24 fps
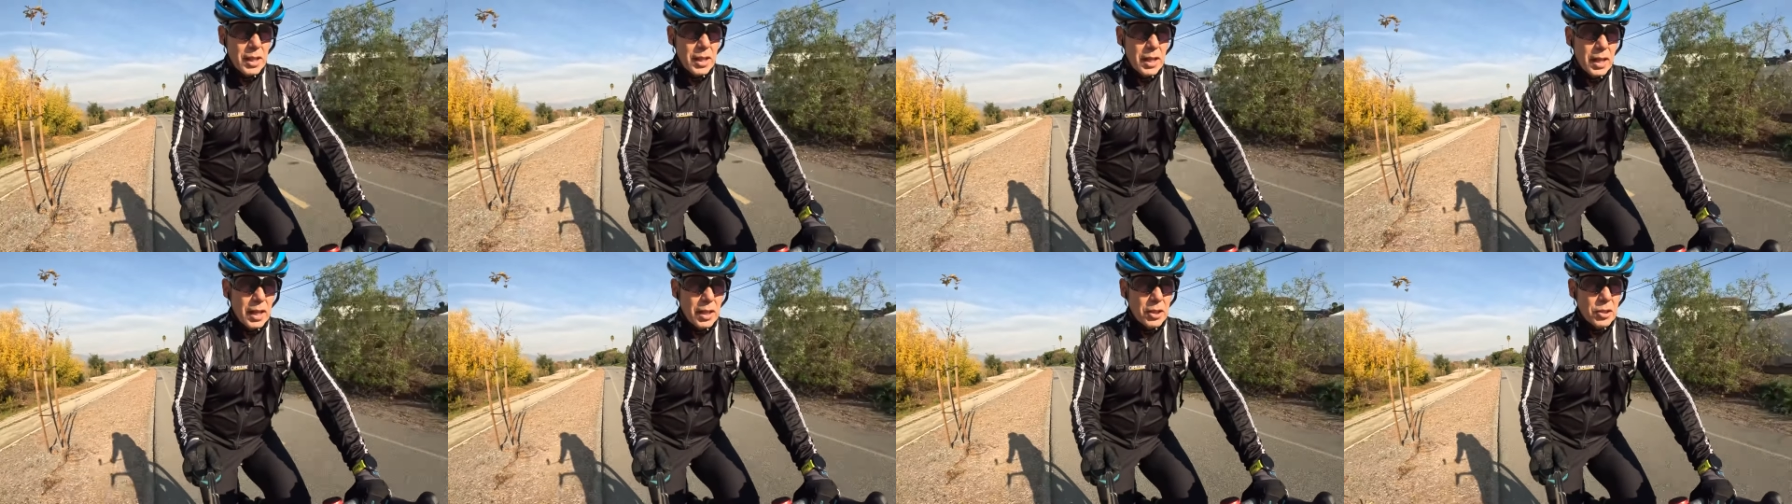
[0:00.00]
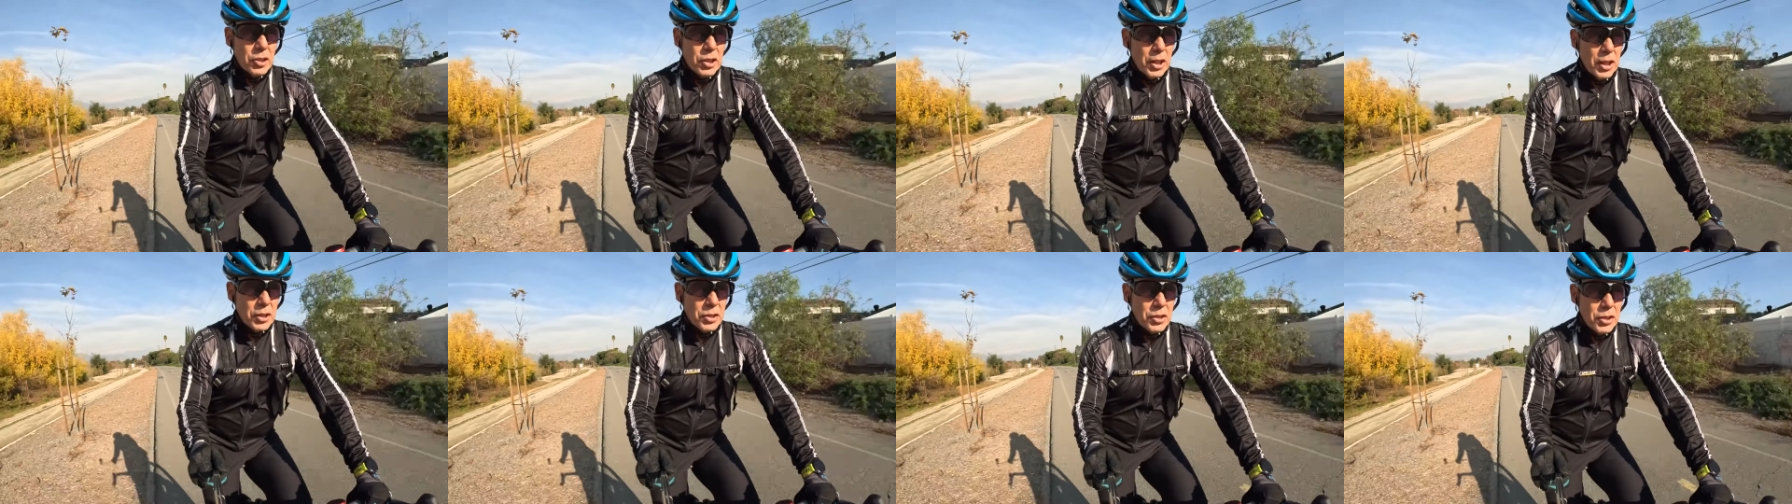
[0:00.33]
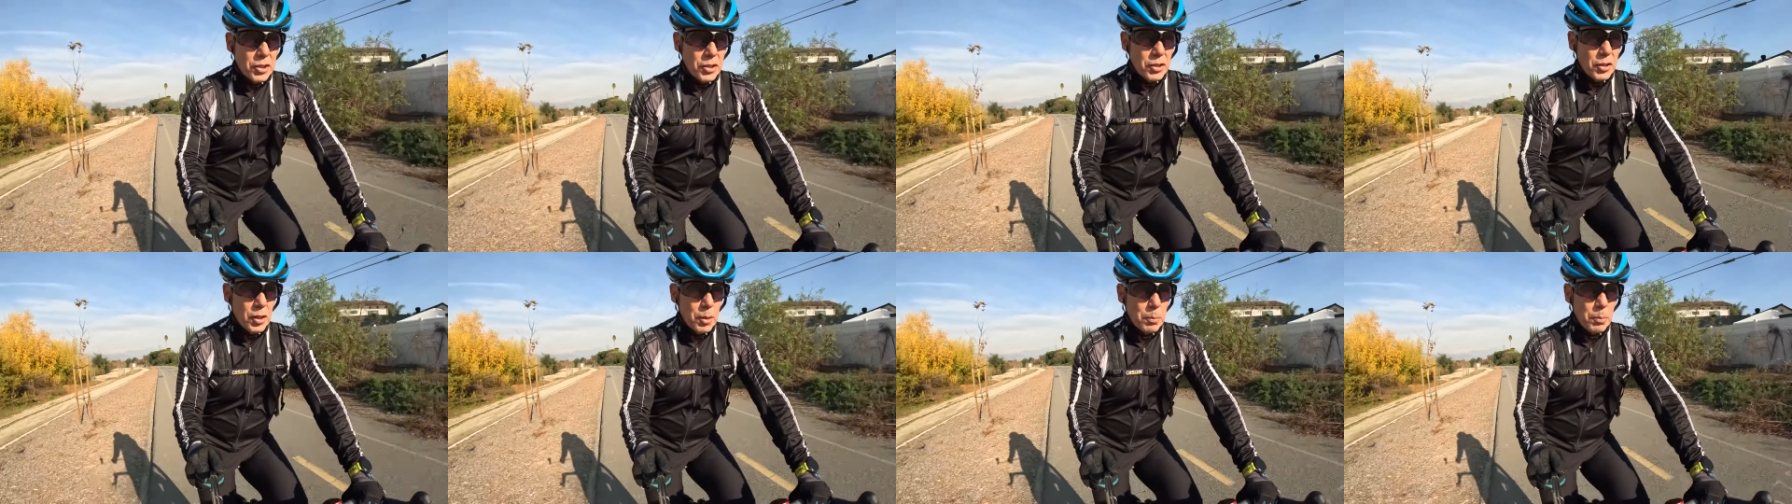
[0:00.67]

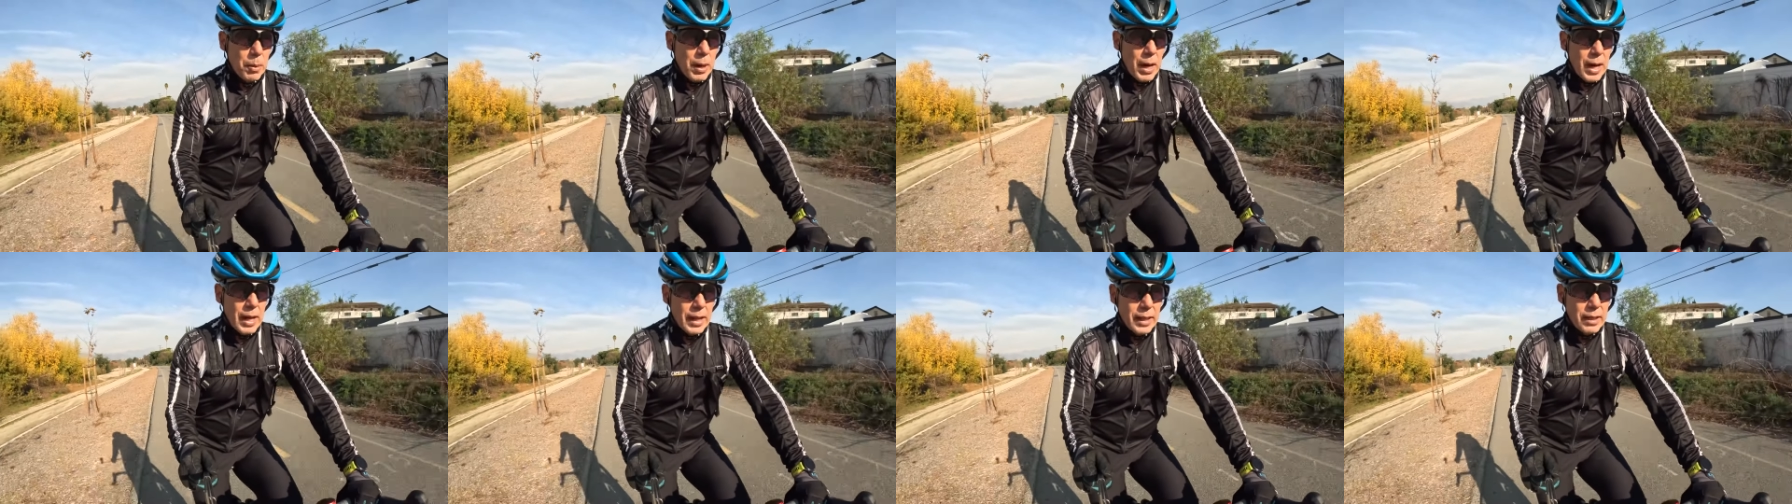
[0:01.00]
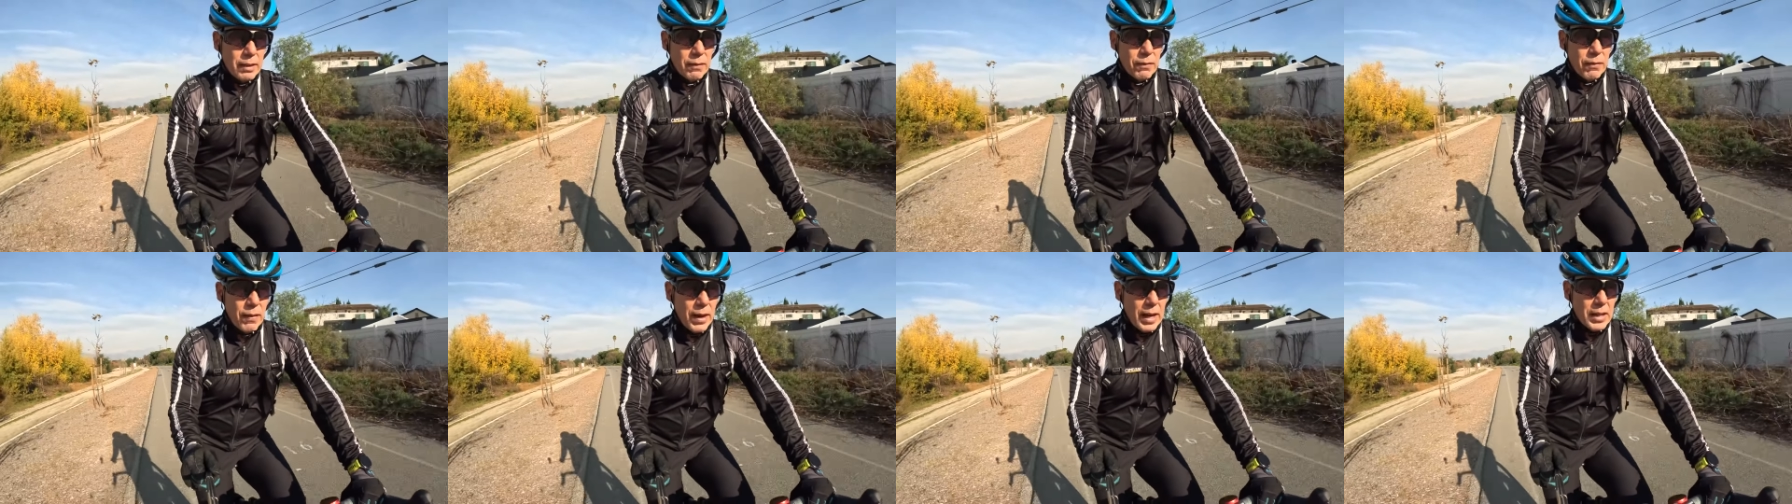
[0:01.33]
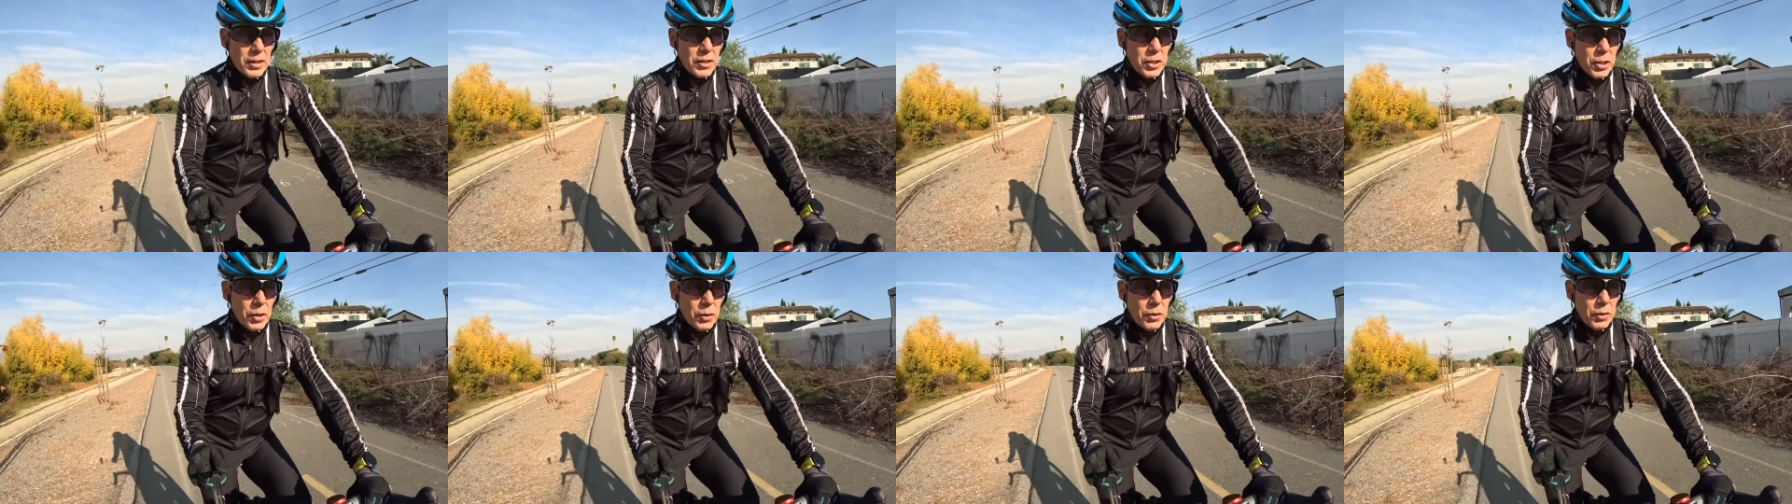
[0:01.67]
adjusting your bike and fine
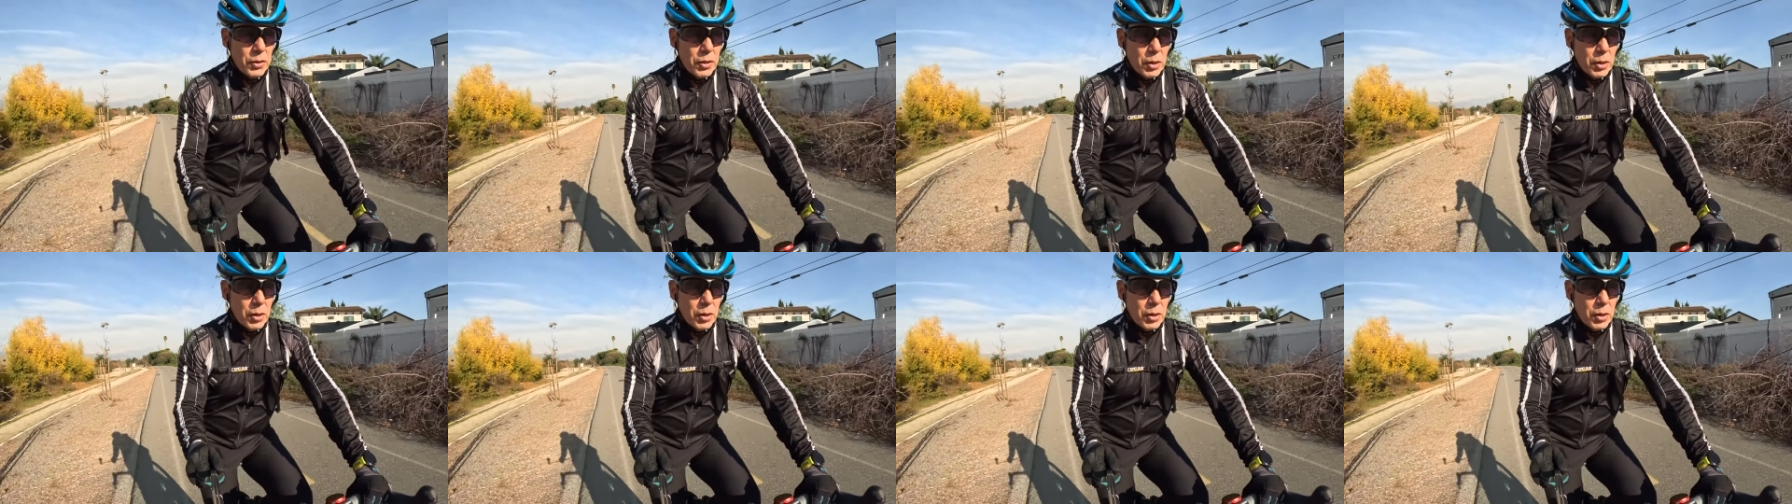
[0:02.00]
tuning